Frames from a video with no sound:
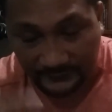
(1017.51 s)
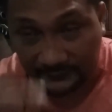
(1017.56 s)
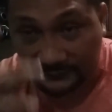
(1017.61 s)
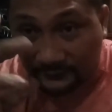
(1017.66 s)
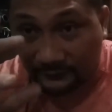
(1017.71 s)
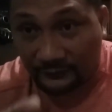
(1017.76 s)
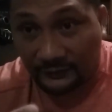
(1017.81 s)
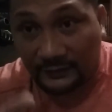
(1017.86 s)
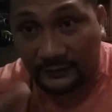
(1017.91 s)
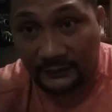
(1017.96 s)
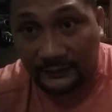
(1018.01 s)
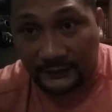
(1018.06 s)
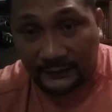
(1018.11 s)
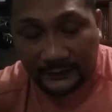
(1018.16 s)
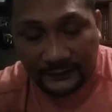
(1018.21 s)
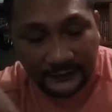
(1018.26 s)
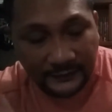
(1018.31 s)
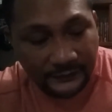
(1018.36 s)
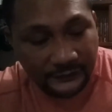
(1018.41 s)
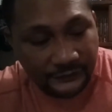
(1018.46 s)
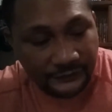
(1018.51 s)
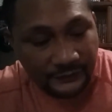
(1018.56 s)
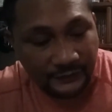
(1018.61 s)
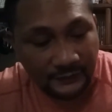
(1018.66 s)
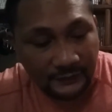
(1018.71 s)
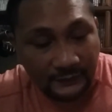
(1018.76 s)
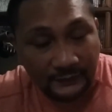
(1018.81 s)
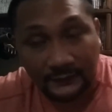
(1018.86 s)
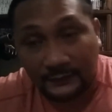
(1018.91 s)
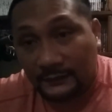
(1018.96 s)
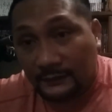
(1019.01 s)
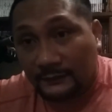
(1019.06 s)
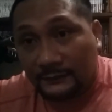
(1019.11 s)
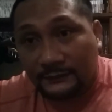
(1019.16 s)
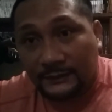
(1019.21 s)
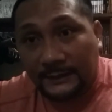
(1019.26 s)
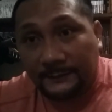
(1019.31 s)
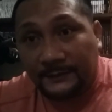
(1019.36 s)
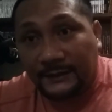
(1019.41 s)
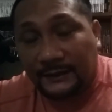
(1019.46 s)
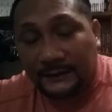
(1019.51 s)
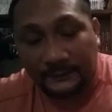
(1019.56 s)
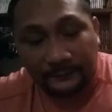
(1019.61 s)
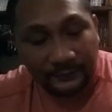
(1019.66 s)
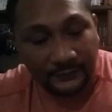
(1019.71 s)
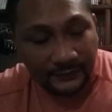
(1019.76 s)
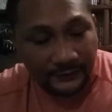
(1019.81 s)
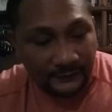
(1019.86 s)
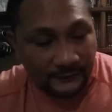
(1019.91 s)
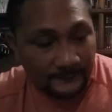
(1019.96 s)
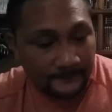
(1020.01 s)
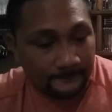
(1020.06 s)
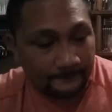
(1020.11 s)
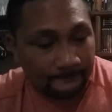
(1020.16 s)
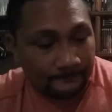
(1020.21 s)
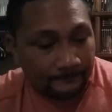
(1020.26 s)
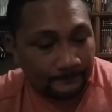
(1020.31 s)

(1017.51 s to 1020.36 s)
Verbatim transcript: Like $2.99 each. So I'm not complaining.